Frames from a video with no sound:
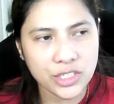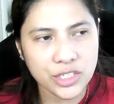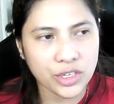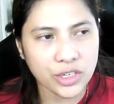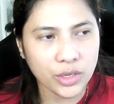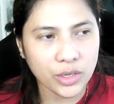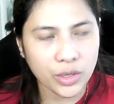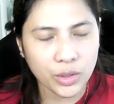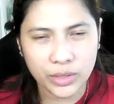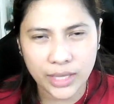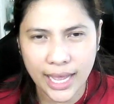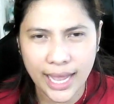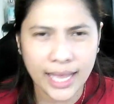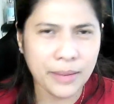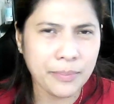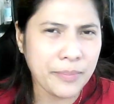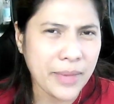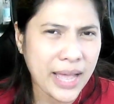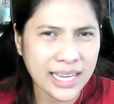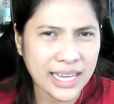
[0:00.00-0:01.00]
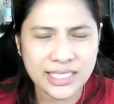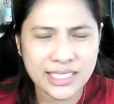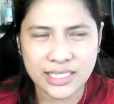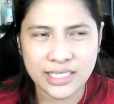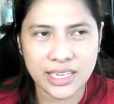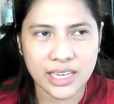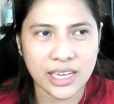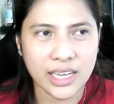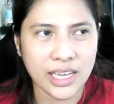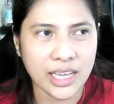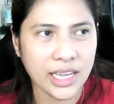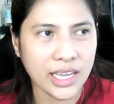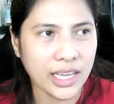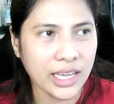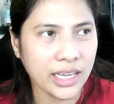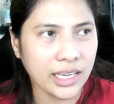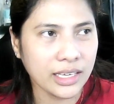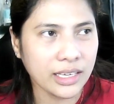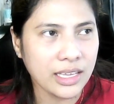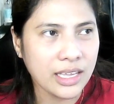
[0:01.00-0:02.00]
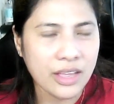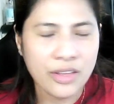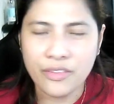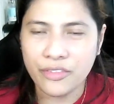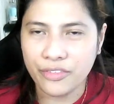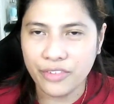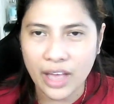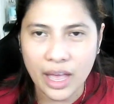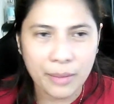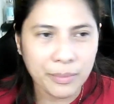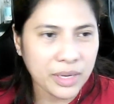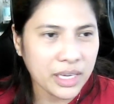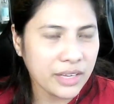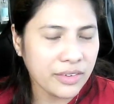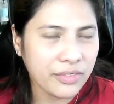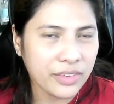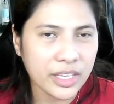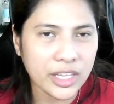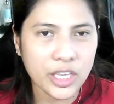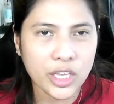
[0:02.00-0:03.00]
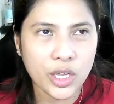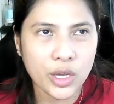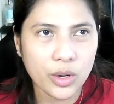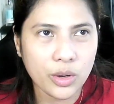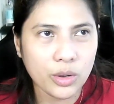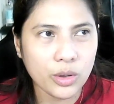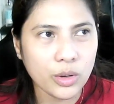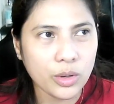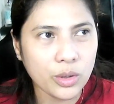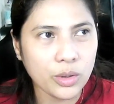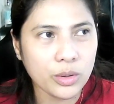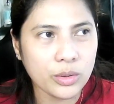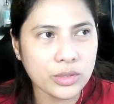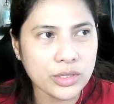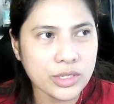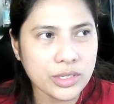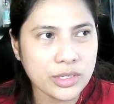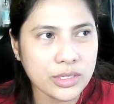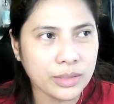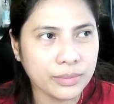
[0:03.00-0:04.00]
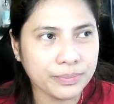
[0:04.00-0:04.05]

you know, the unboxing, family videos,